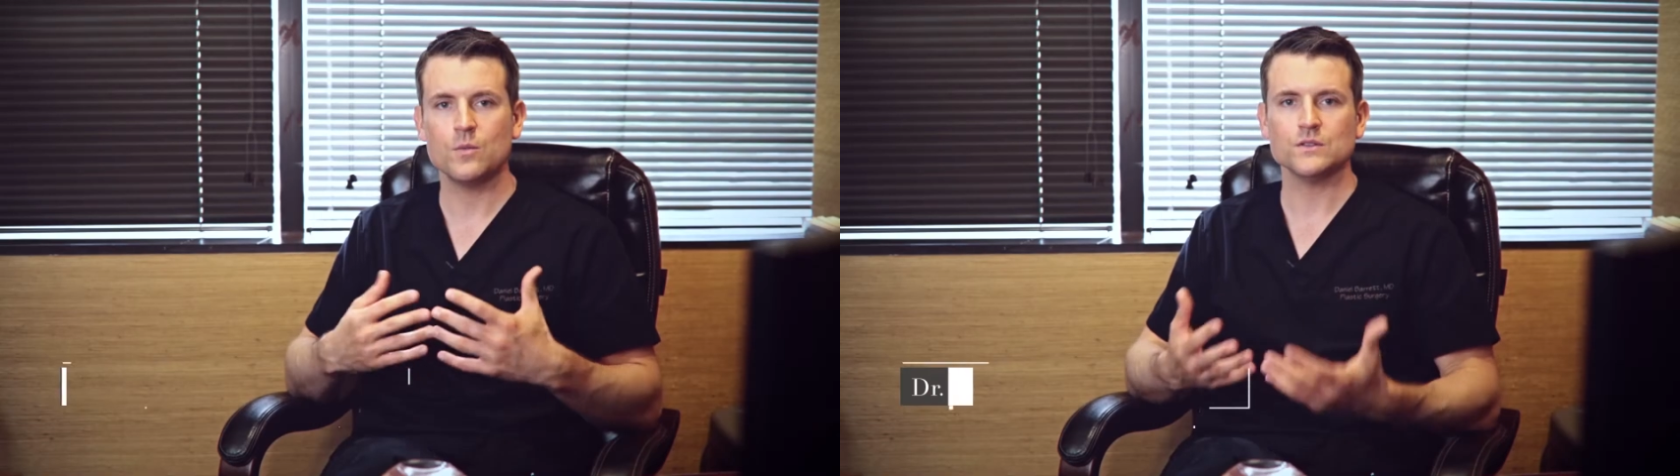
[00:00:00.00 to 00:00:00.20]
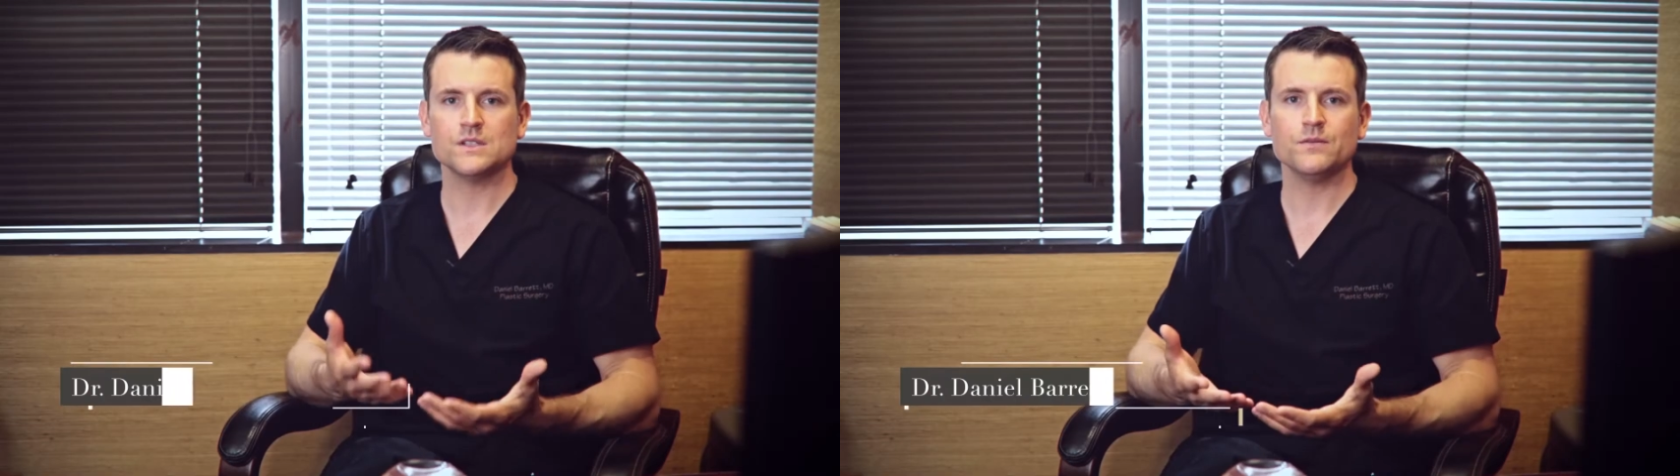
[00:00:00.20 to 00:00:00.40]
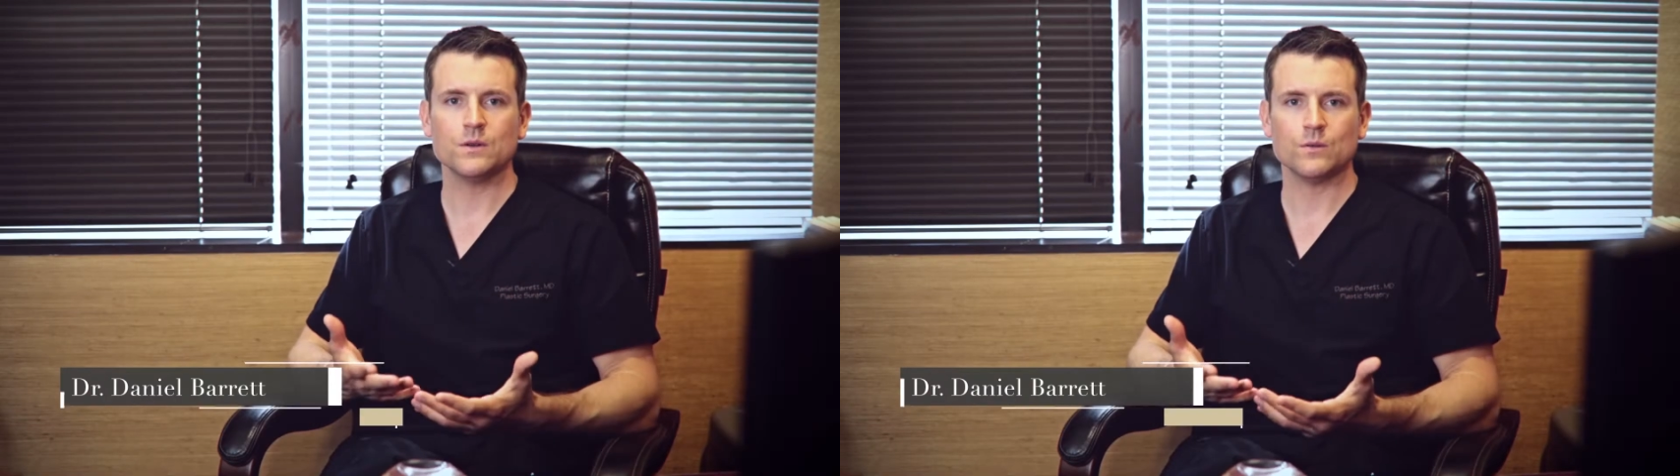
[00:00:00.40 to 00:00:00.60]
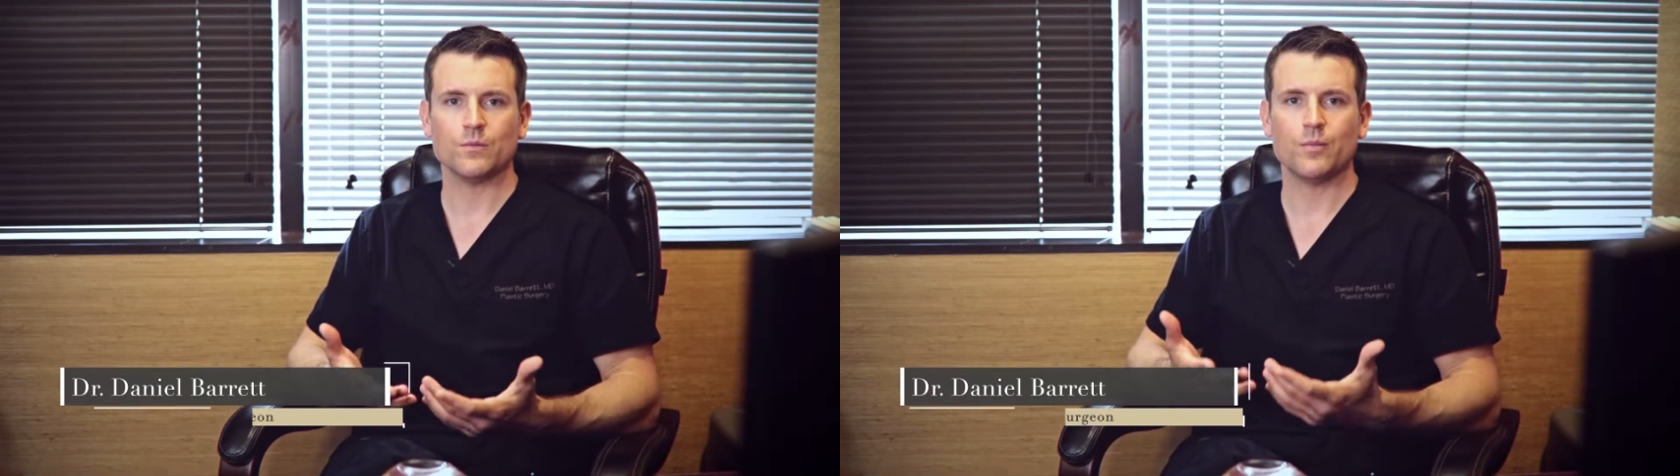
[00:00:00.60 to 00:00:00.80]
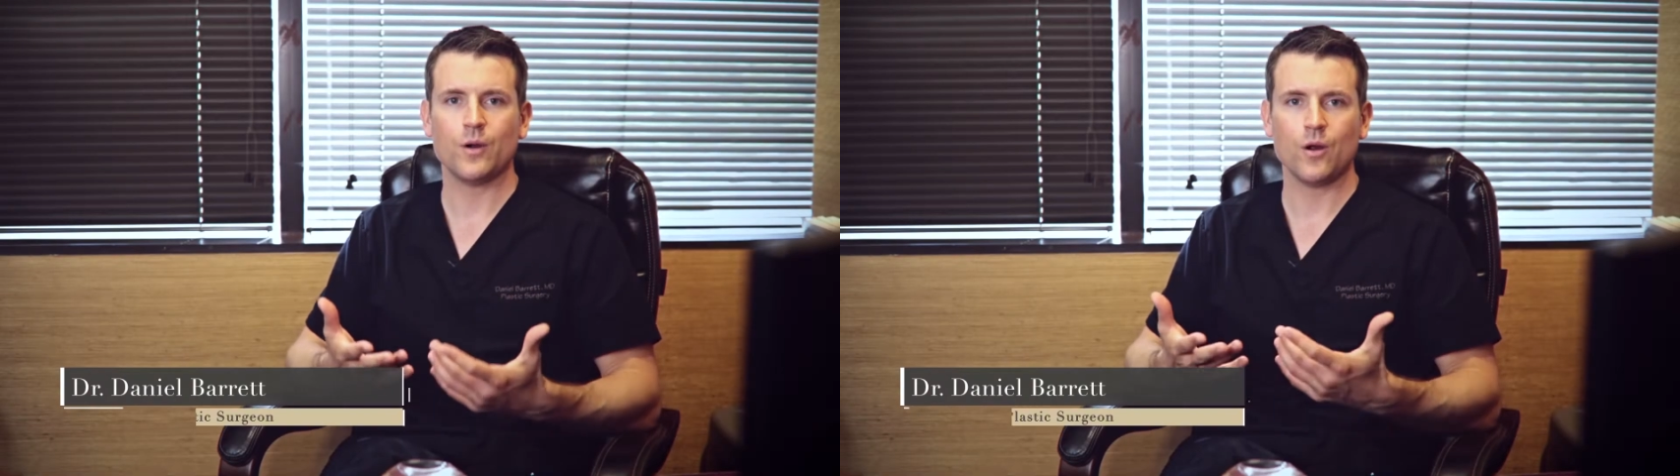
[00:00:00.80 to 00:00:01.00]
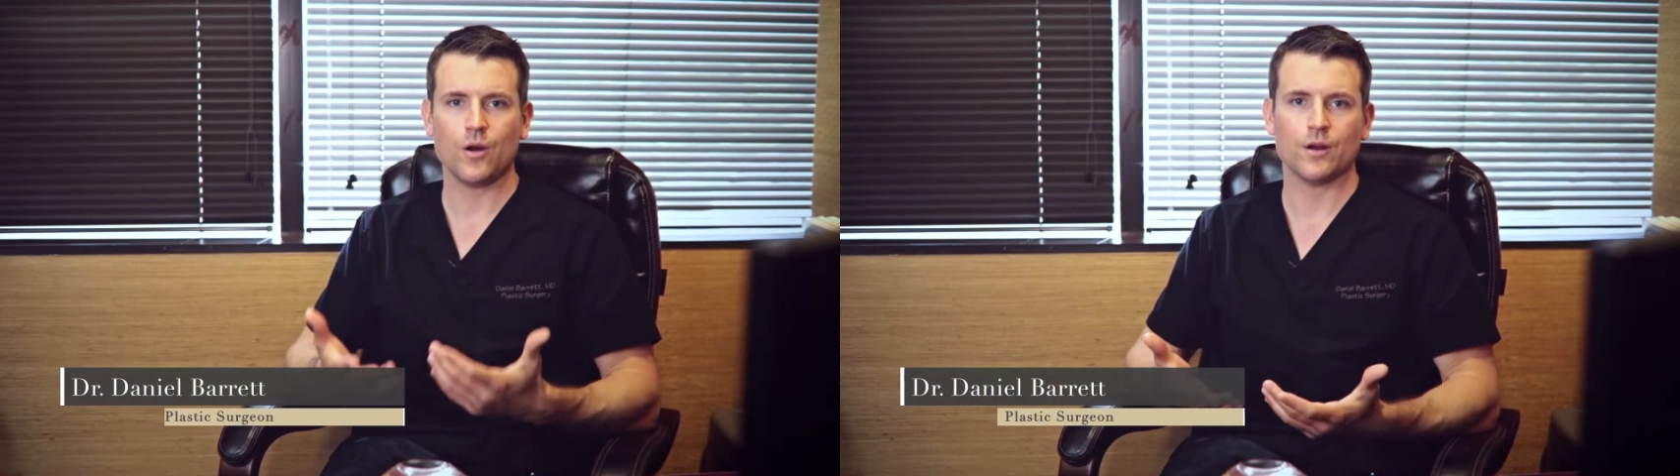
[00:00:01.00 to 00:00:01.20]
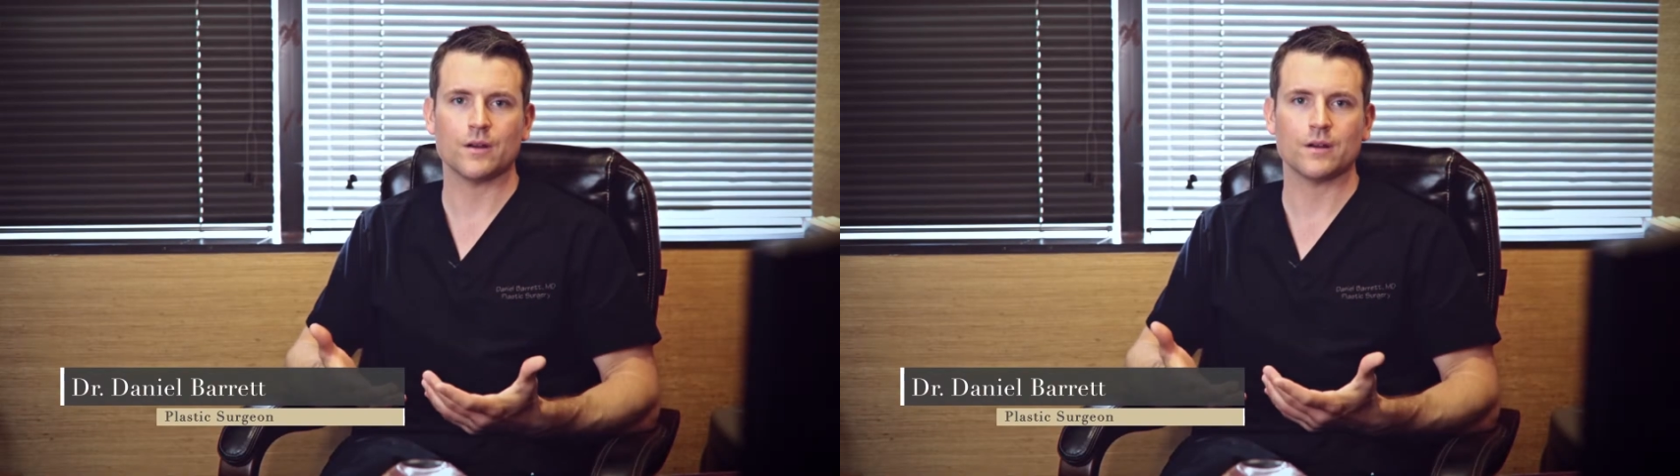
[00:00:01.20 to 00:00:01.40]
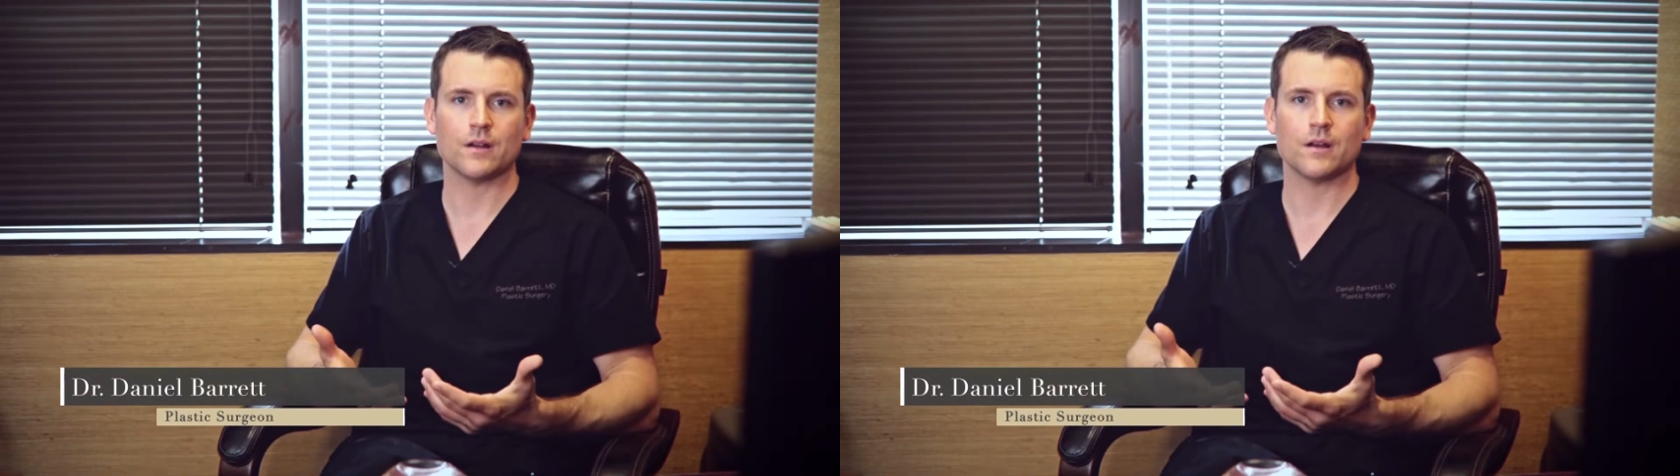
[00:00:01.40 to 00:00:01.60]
The most difficult part